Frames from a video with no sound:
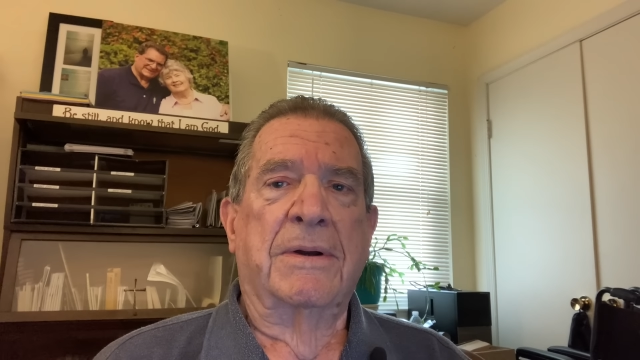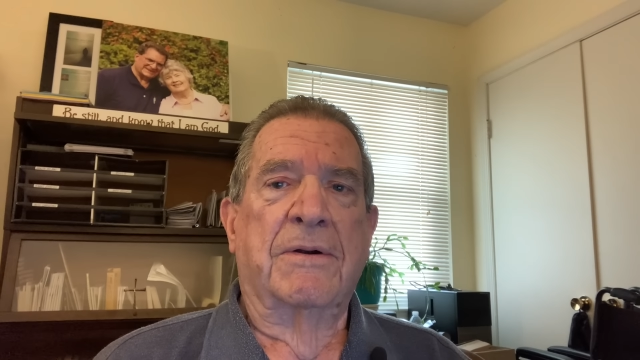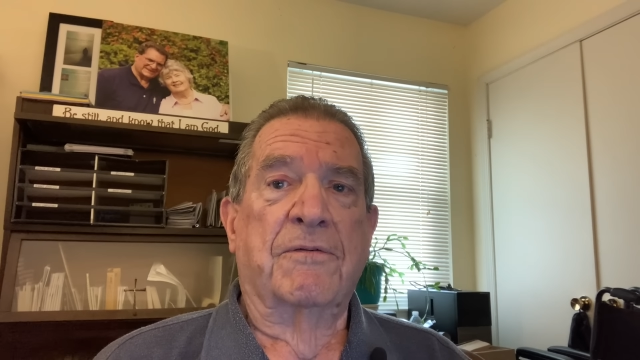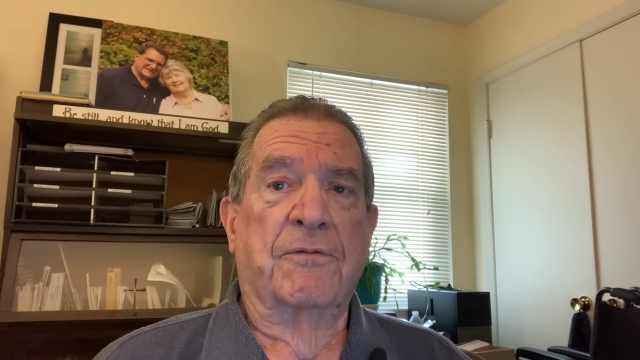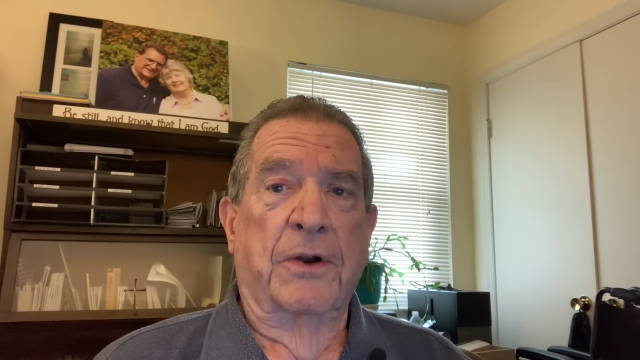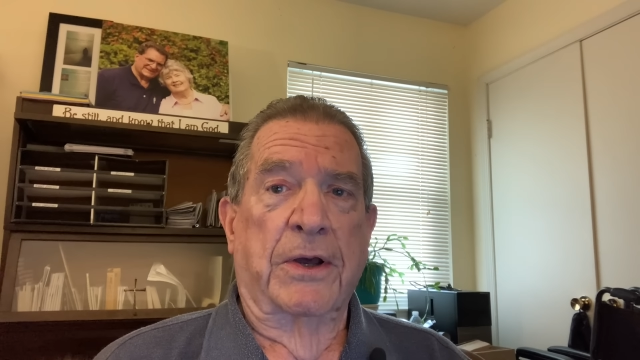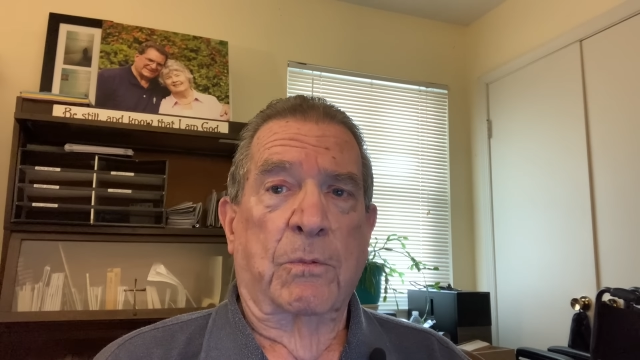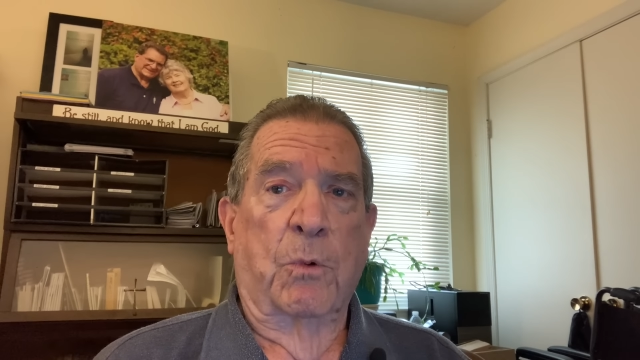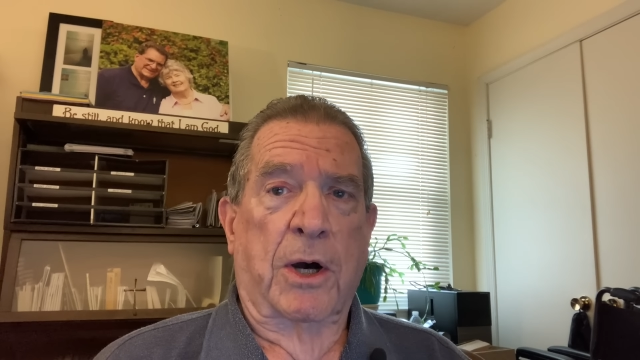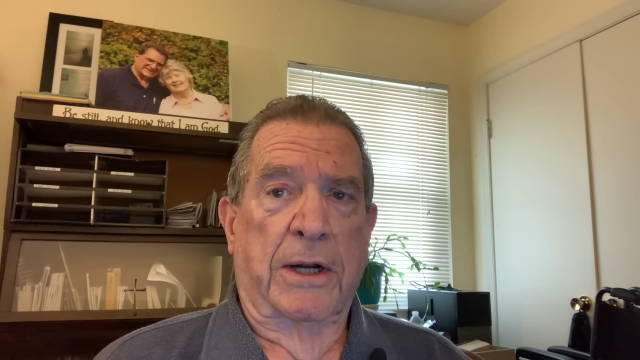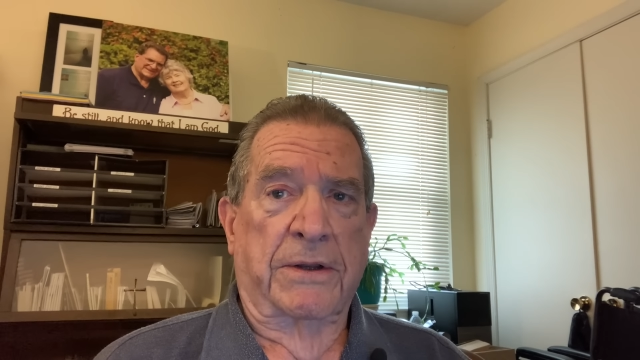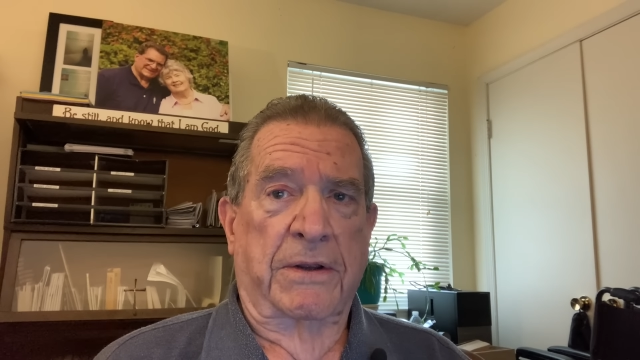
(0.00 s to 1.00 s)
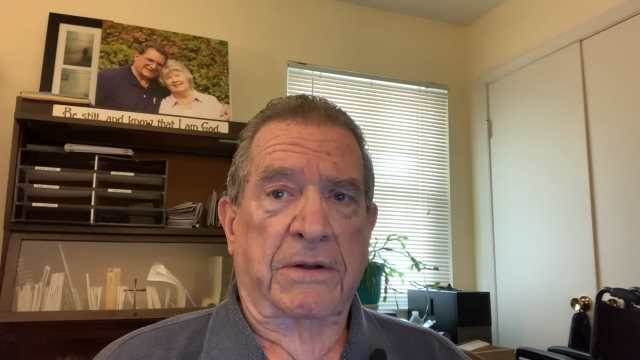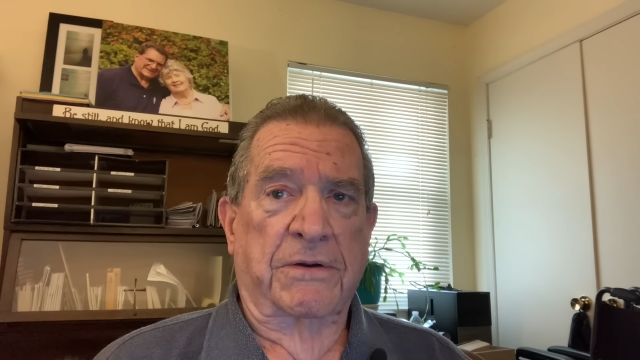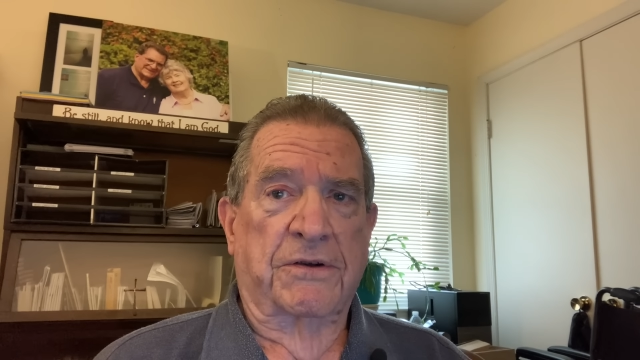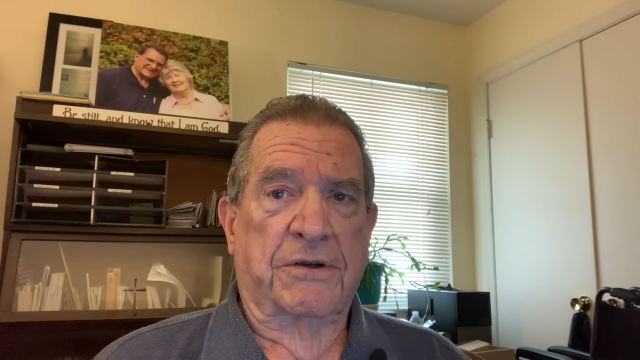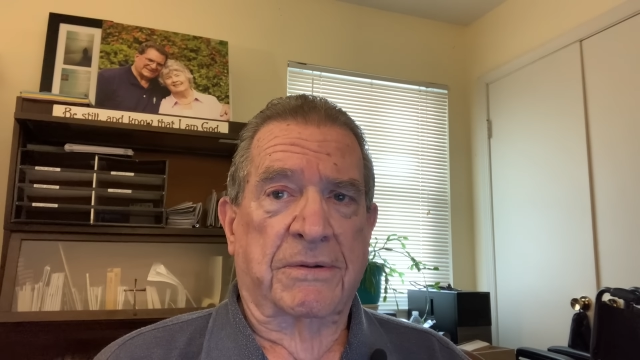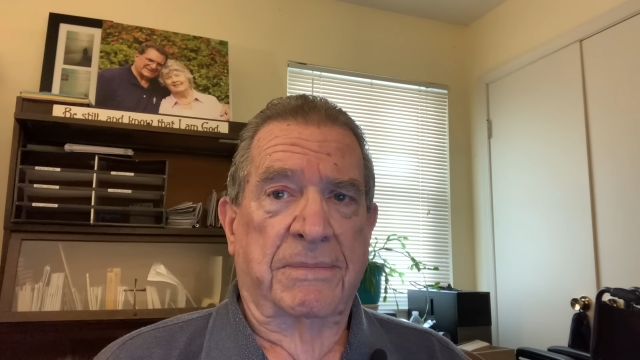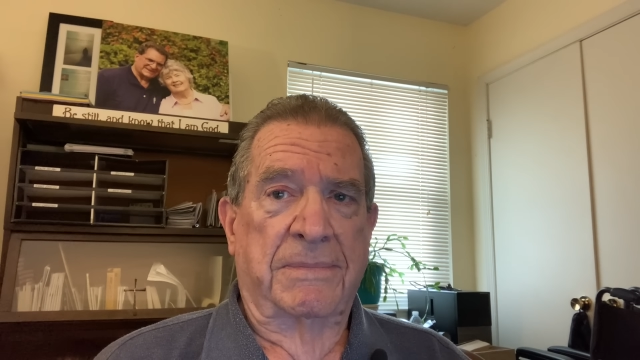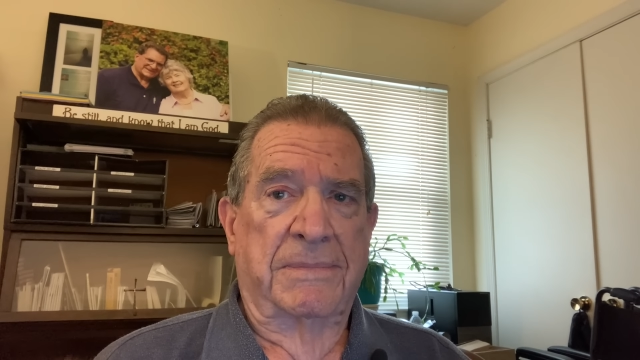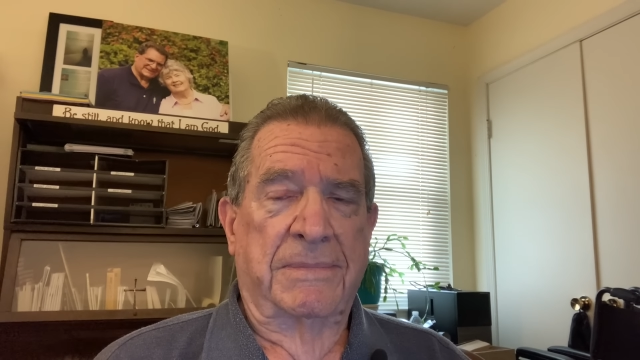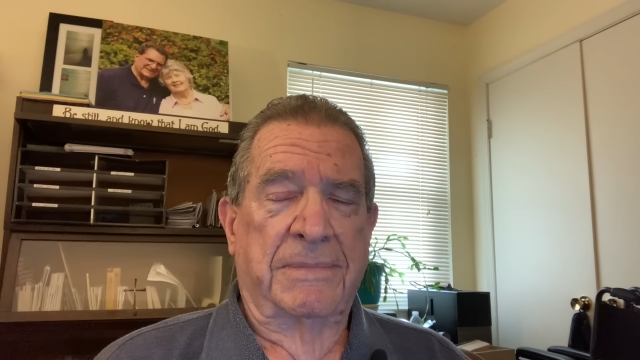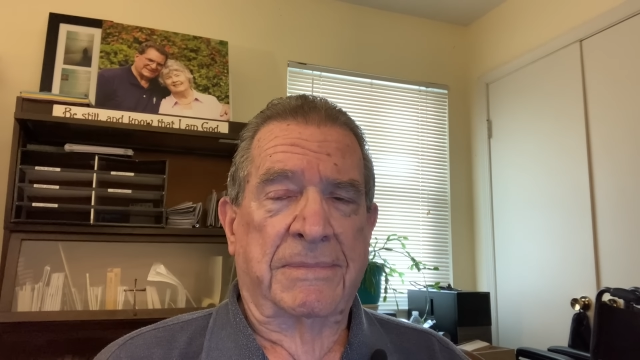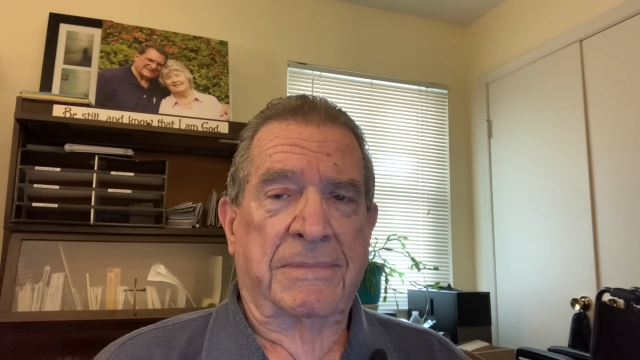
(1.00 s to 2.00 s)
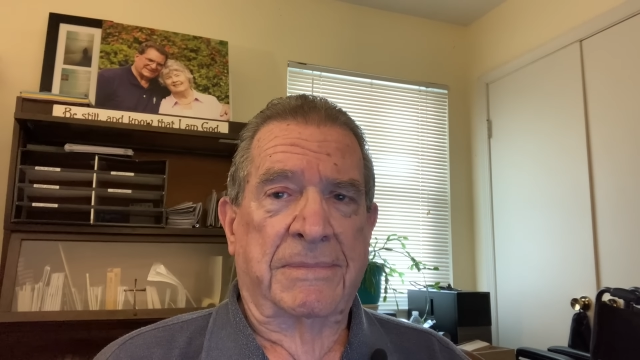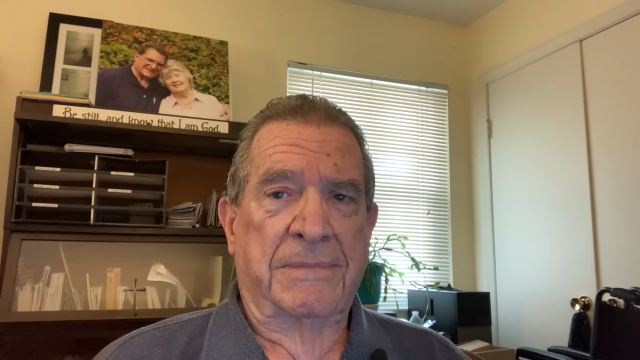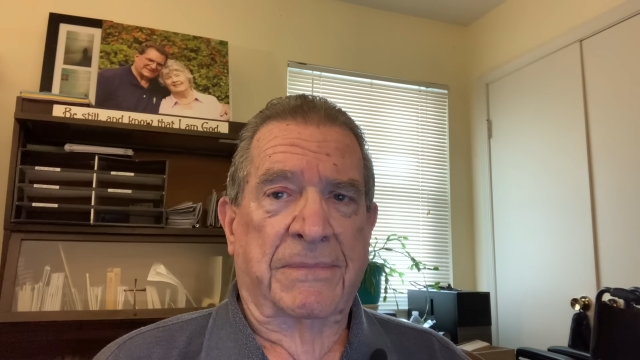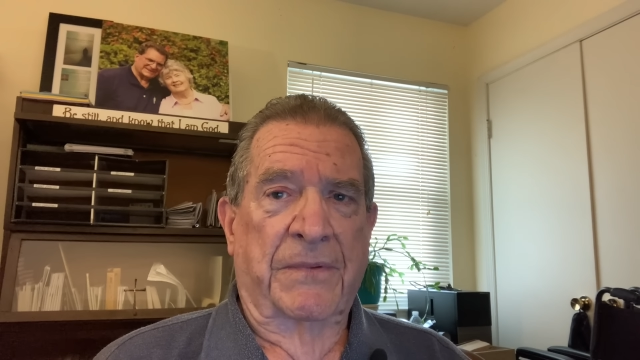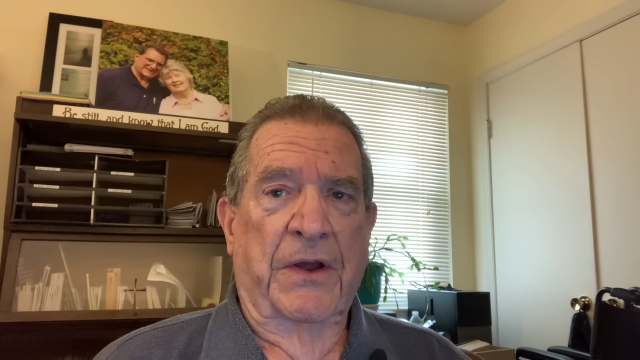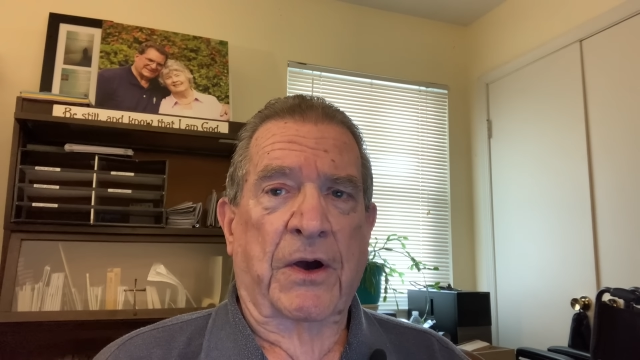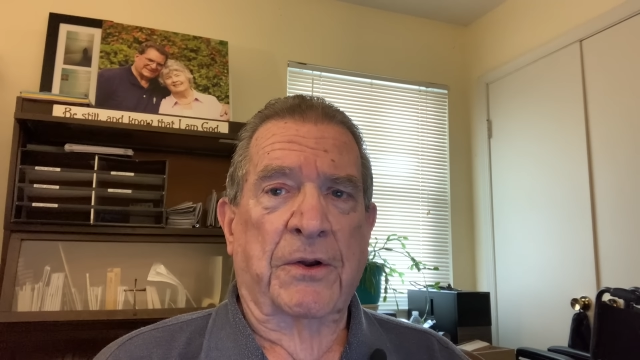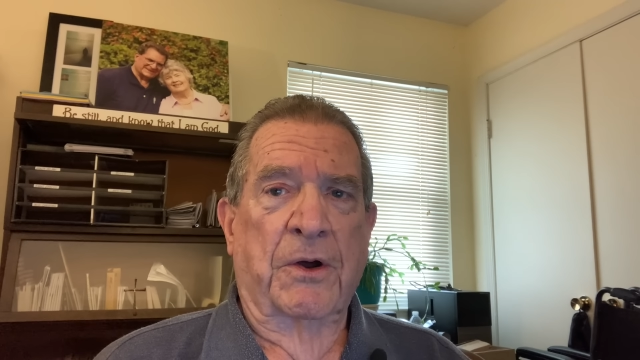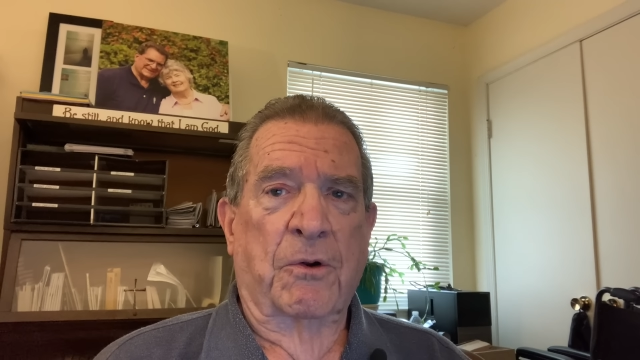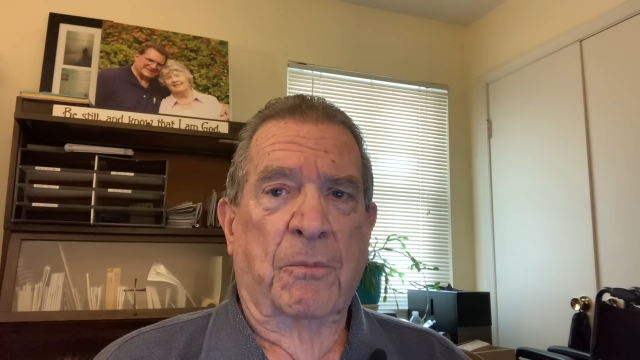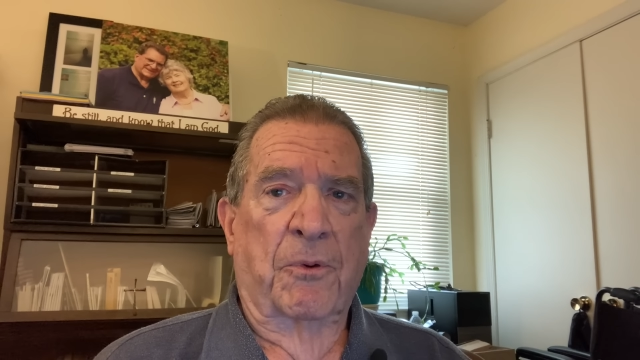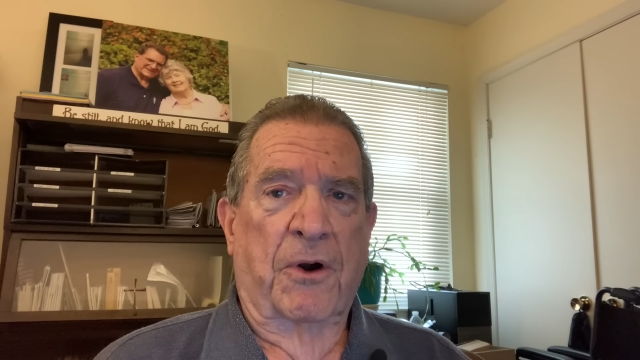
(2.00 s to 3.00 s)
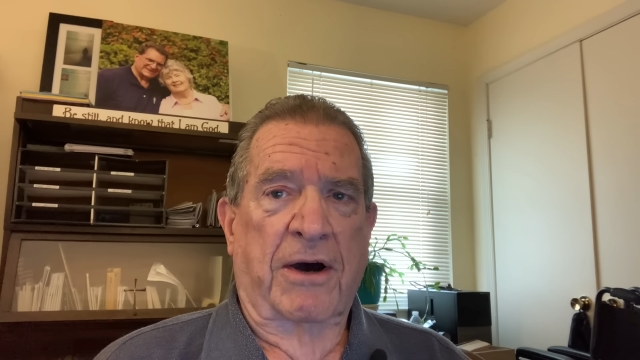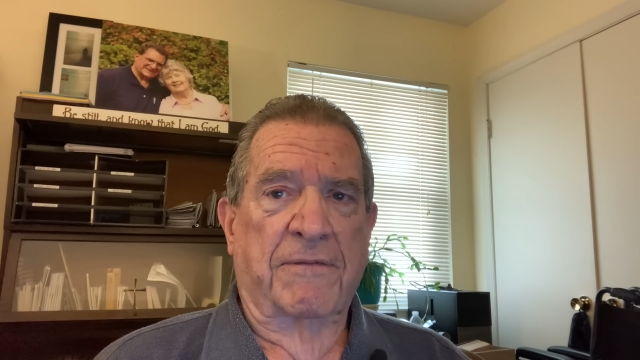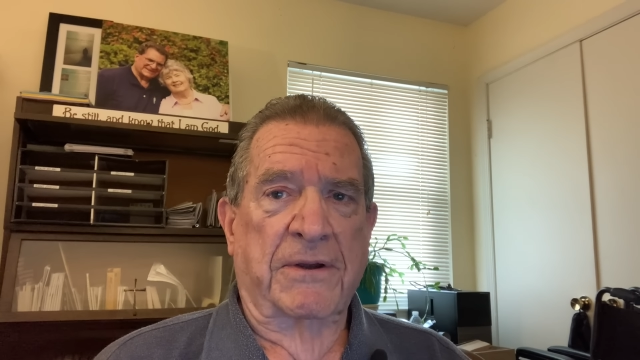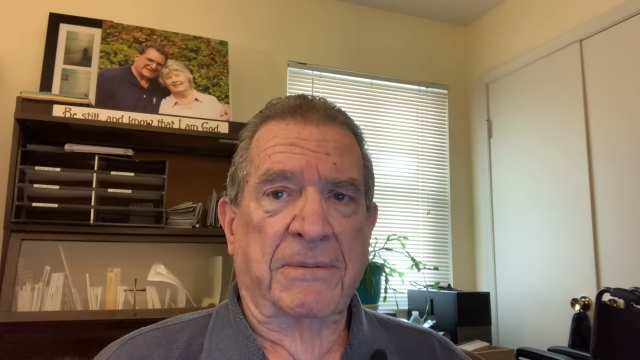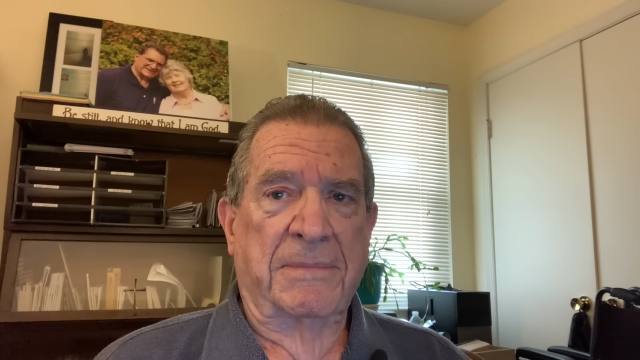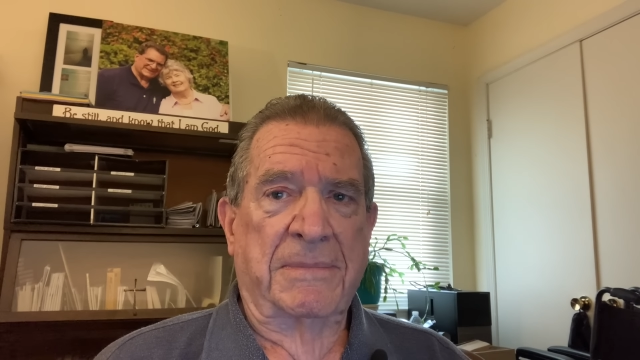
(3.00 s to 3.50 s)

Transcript: Fred Watkins, the unknown prophet,